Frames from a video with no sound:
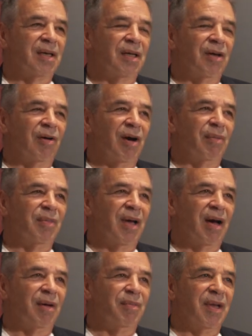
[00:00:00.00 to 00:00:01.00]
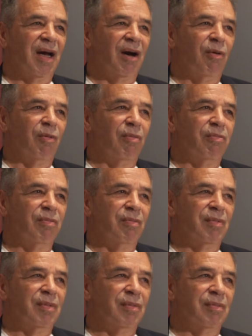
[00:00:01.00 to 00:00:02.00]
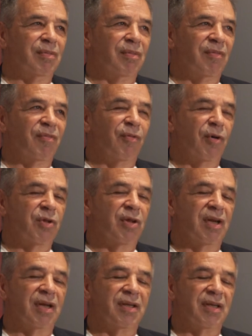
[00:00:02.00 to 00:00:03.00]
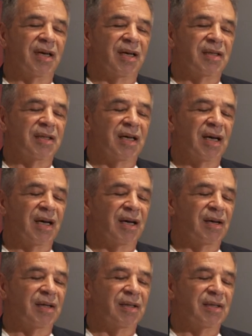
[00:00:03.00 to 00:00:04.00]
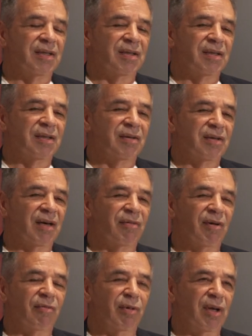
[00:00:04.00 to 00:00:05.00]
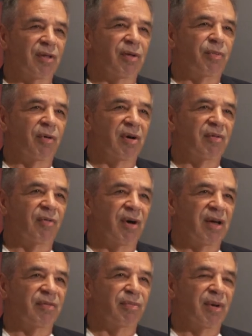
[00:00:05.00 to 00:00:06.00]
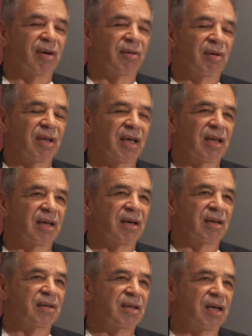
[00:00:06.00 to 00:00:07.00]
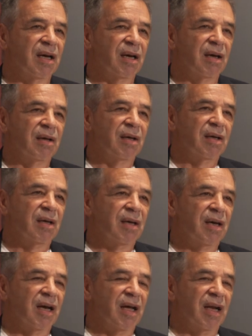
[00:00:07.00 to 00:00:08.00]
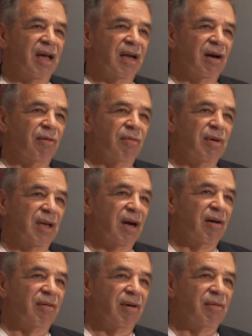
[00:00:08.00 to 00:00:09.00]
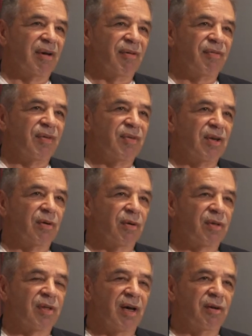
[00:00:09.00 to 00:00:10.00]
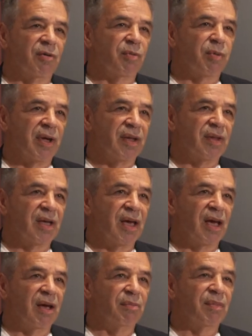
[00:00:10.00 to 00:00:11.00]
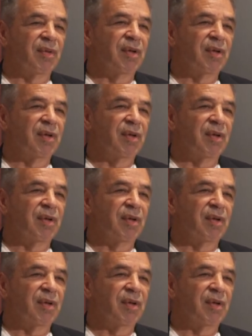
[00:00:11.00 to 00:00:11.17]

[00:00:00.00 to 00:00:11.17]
you know, I'm, I'm now fortunate to, to have, you know, to have a really supportive wife, my, Layla, and, uh, and I know we now, we have a 15 year old son who's playing the game